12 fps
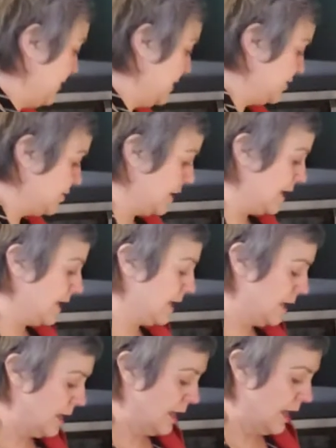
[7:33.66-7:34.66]
it a try?
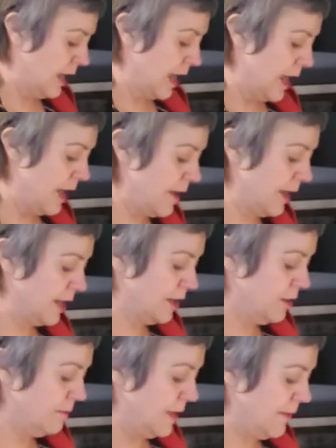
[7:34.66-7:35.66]
I you
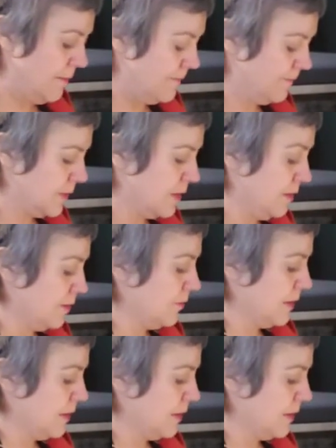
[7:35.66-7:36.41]
know my no.